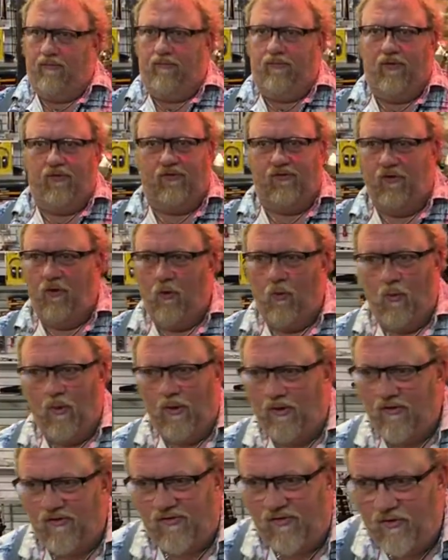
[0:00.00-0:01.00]
There's
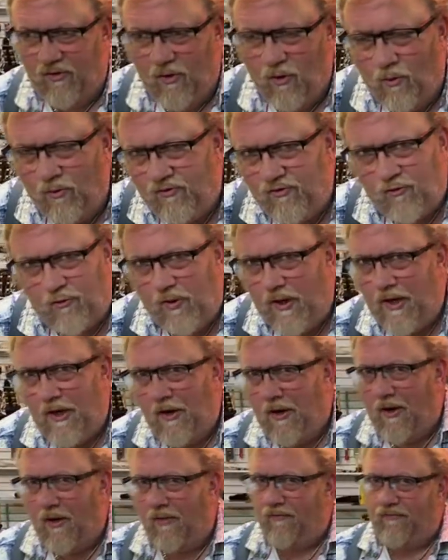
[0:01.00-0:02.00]
no
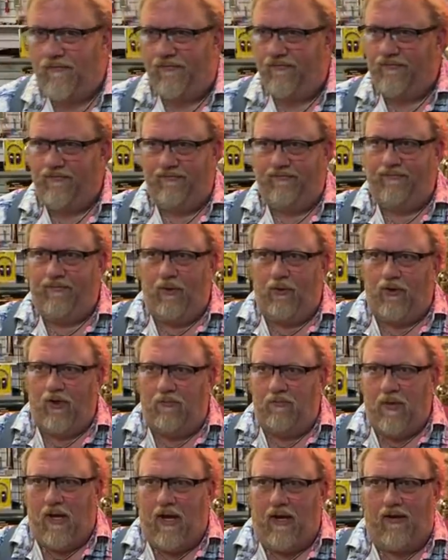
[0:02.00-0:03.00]
trade-off you
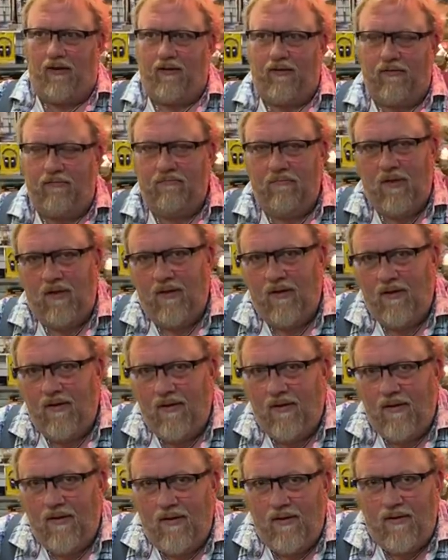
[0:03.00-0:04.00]
could make
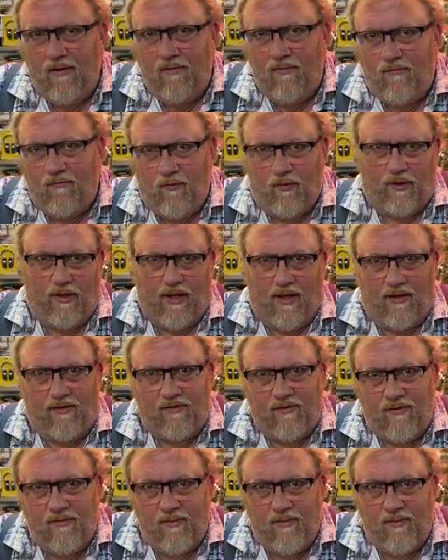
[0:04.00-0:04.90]
for that.